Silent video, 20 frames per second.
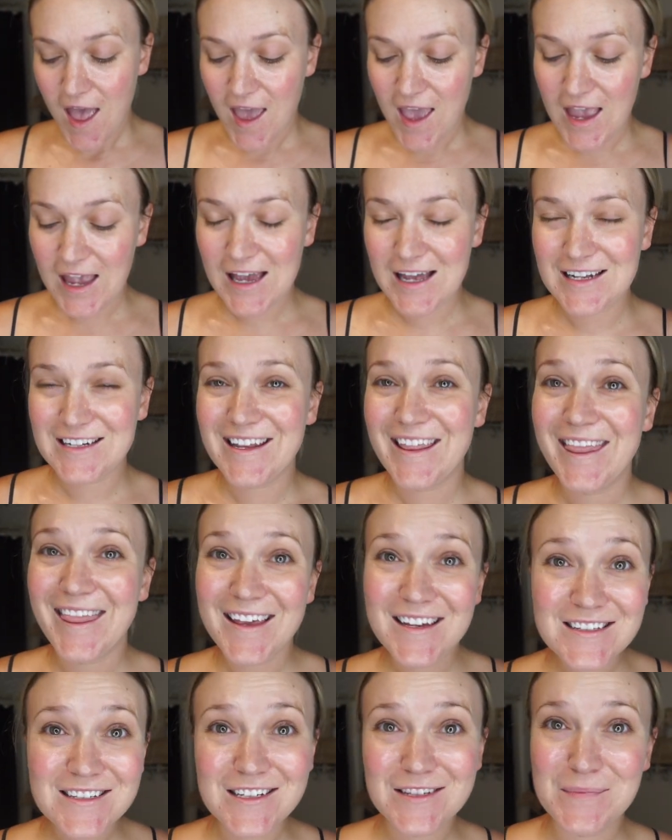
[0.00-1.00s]
And
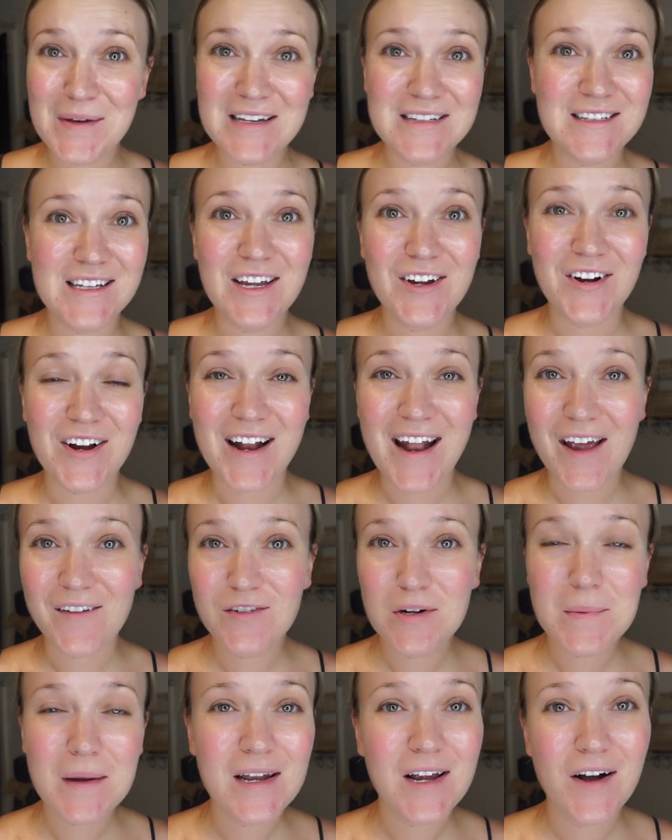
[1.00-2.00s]
this is my secret.
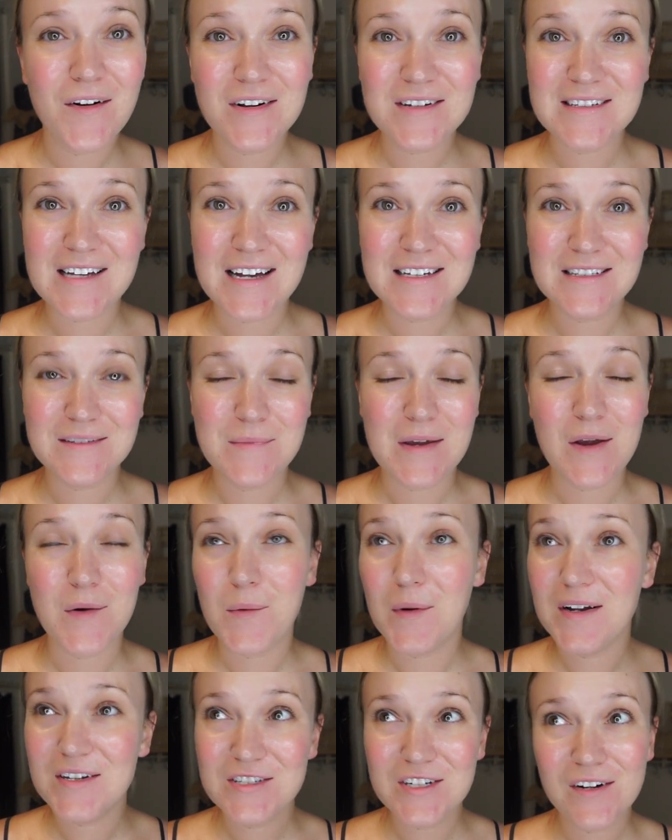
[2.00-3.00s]
Everybody always asks me,
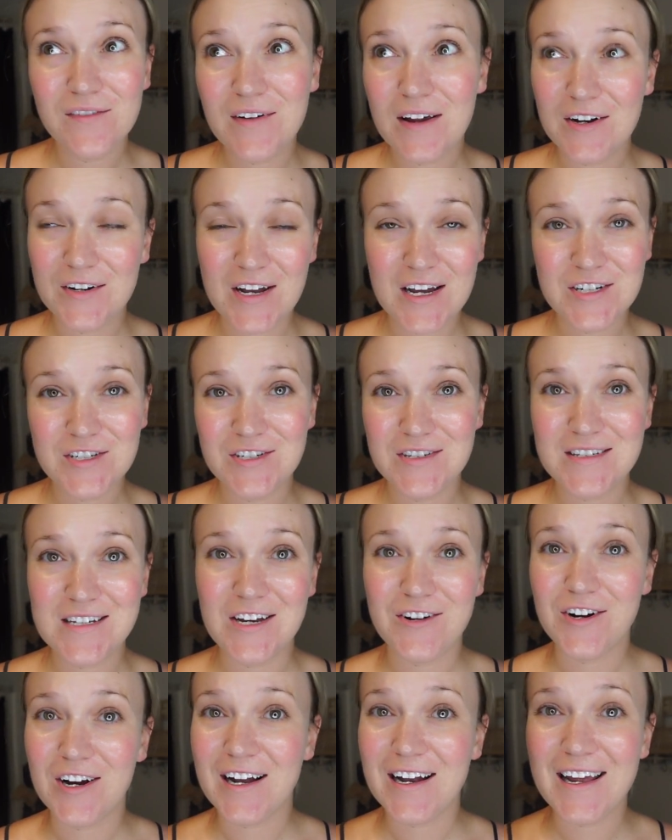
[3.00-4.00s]
what is your foundation
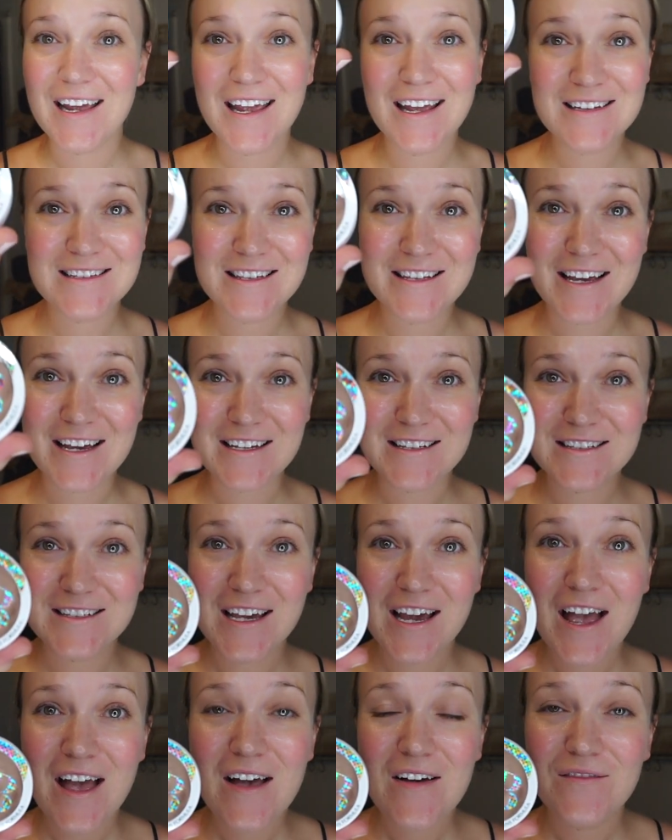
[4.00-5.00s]
secret? It's this.
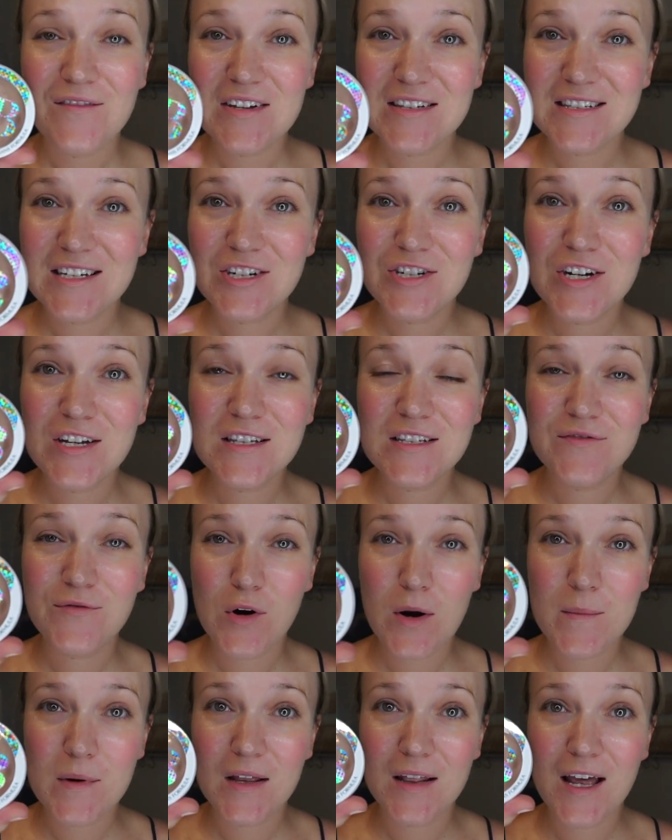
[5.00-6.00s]
Physicians
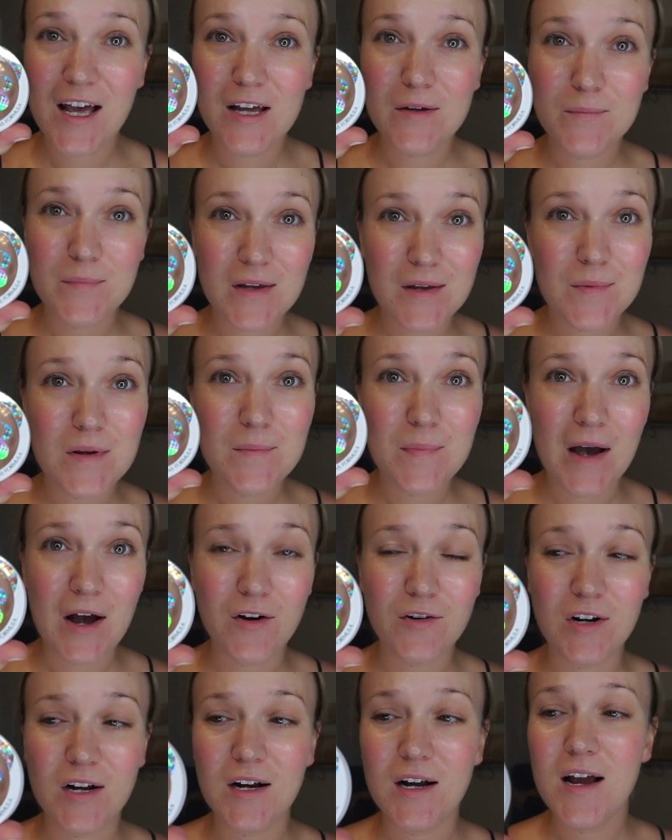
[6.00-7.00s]
Formula BB
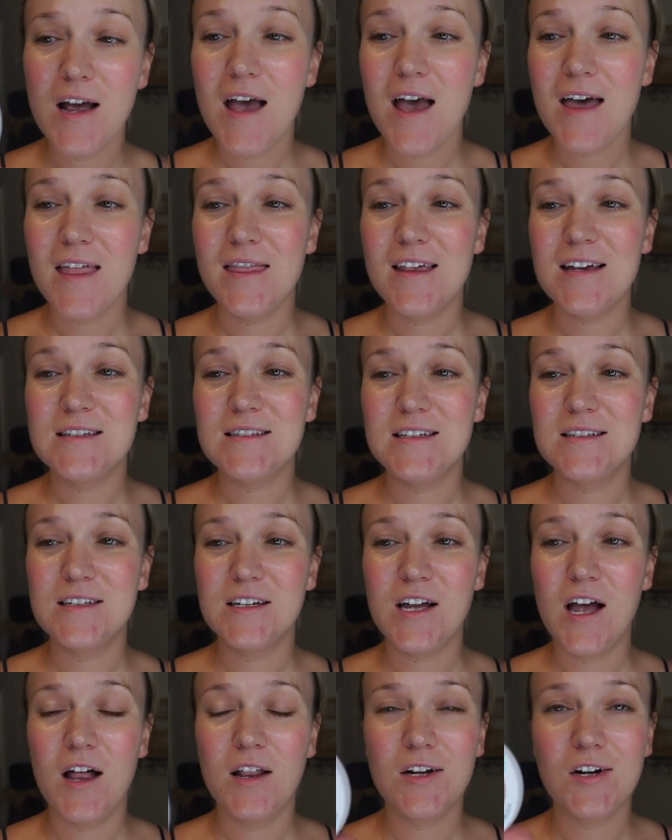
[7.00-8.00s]
Powder. This is the
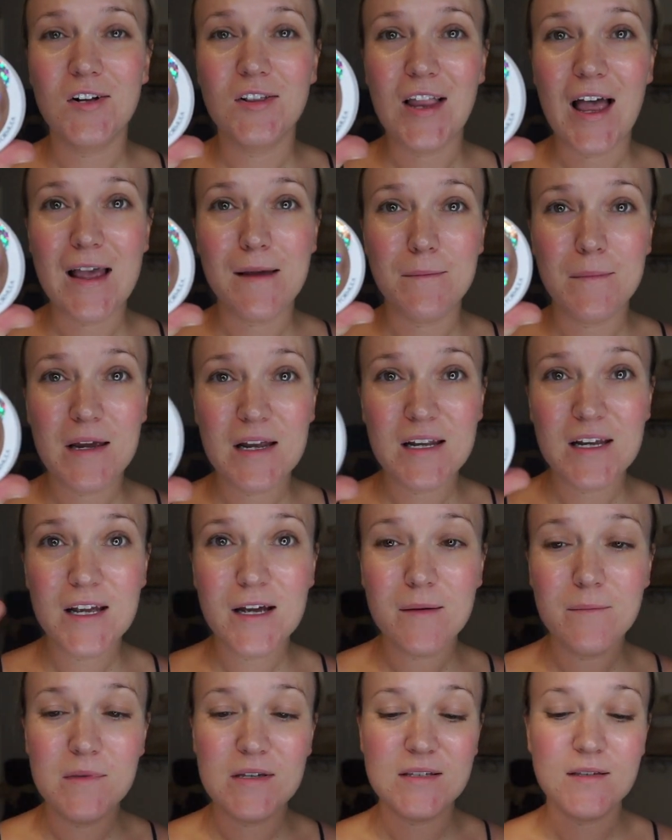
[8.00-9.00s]
color light
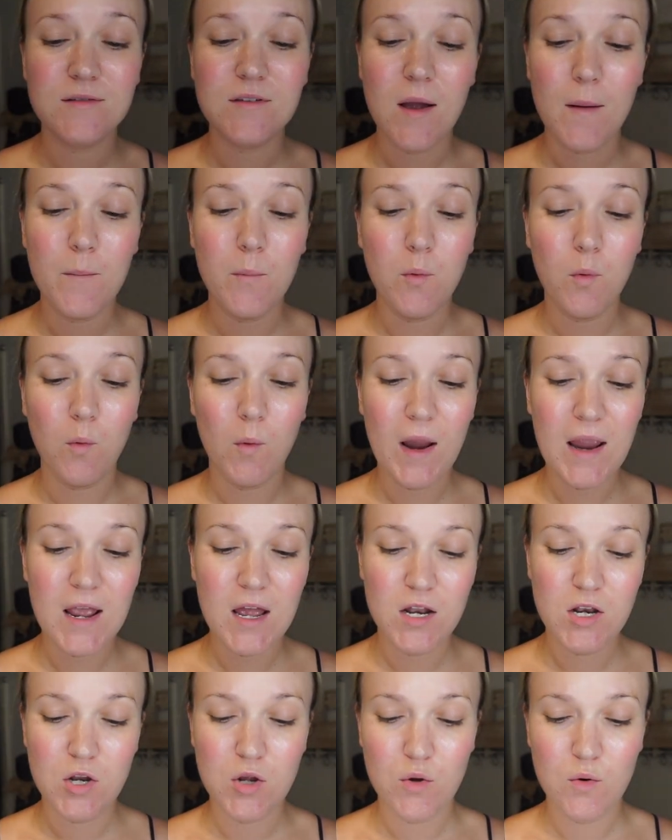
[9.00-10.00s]
medium. This is a
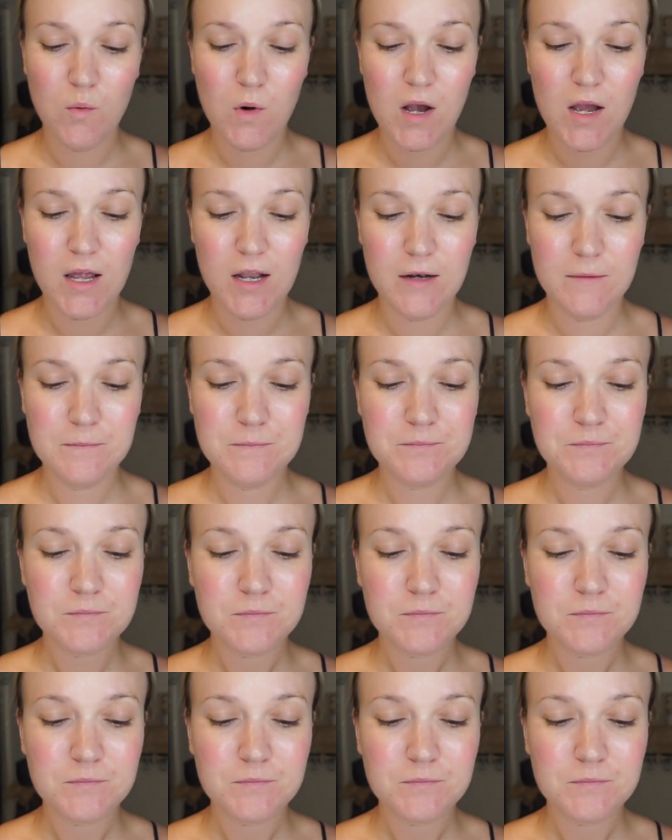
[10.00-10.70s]
brand new one.